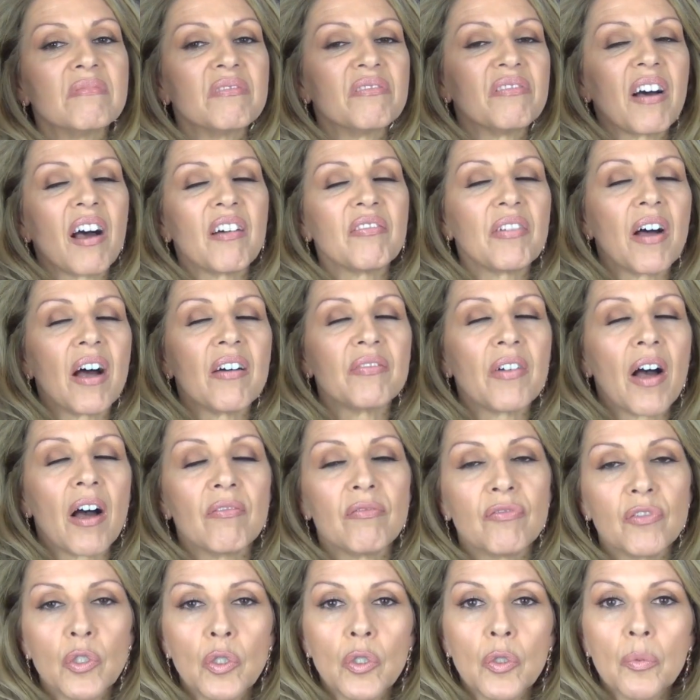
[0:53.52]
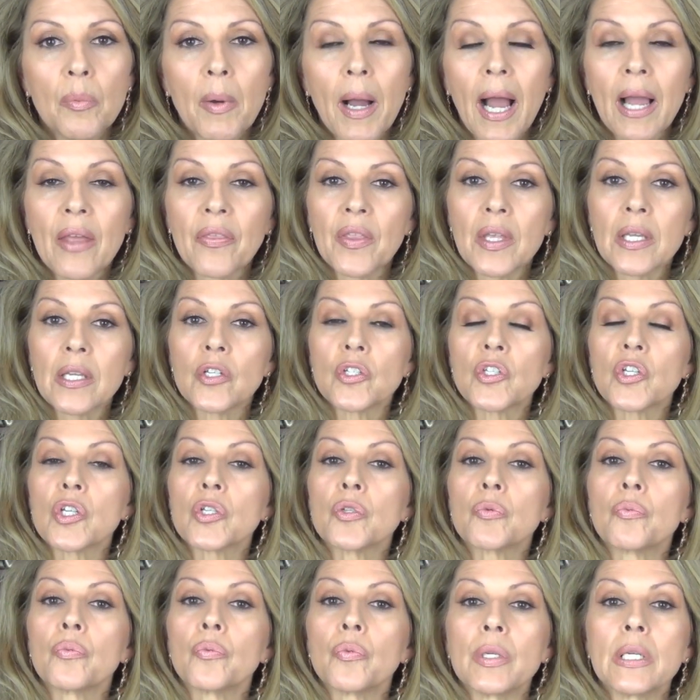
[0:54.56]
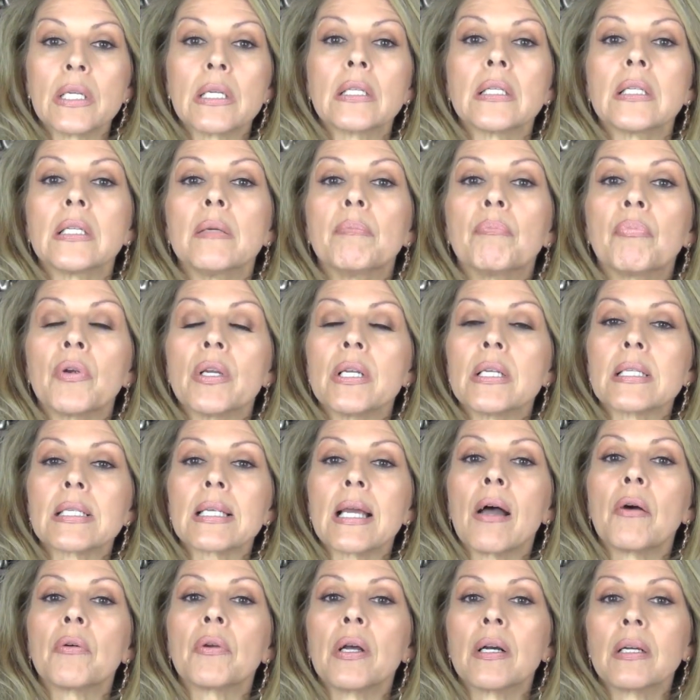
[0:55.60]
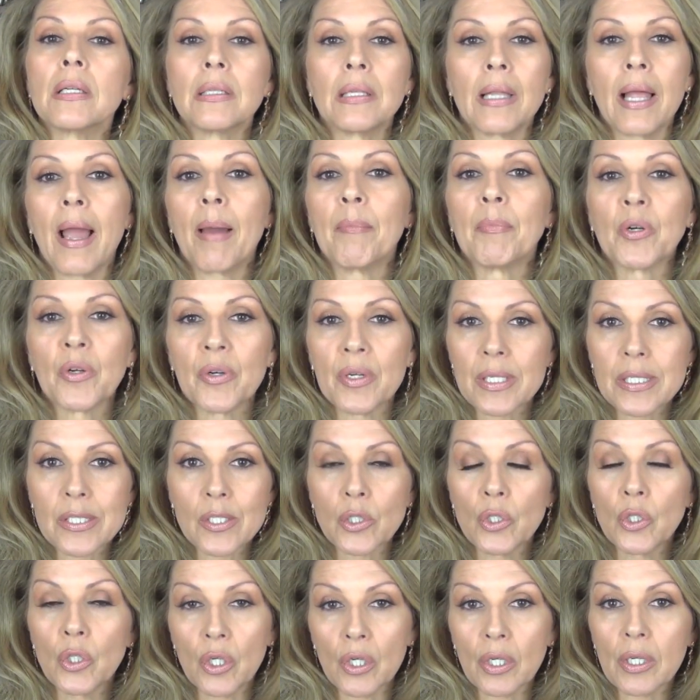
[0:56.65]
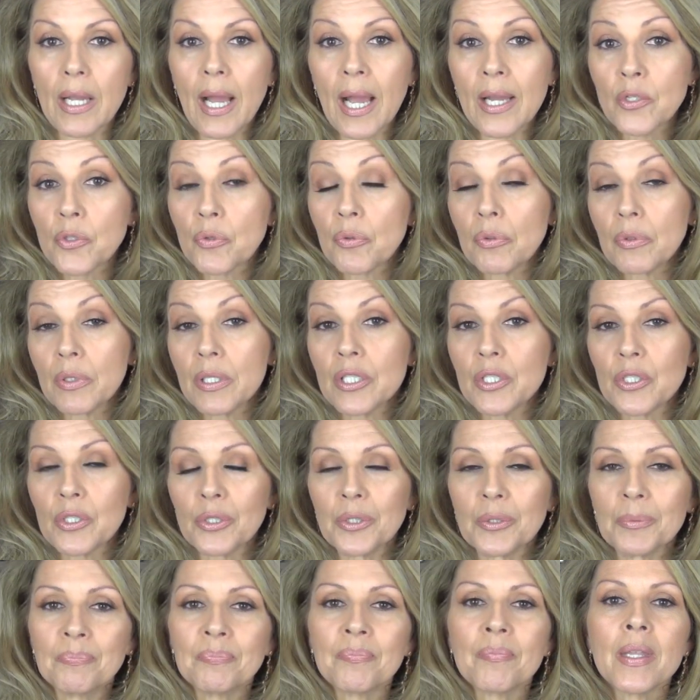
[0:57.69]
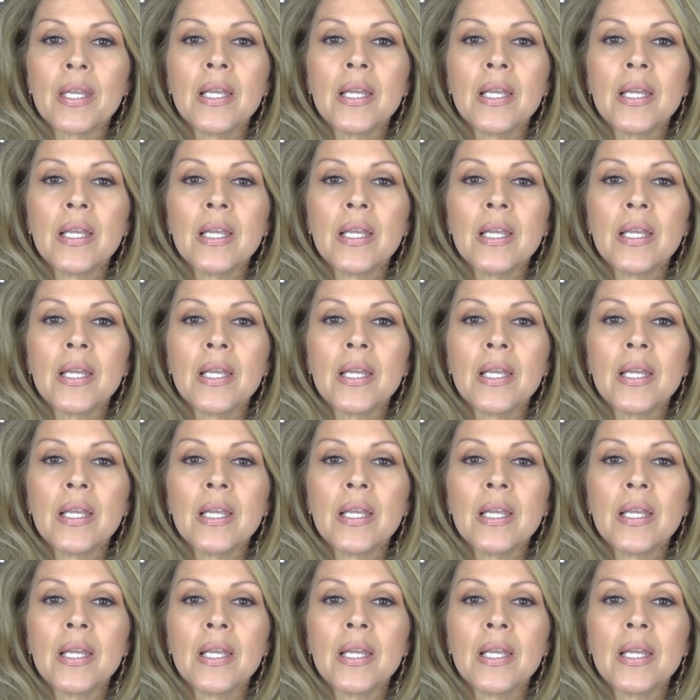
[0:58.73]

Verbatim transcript: va va va voom. I think it just really brings out a glamorous look. I truly do.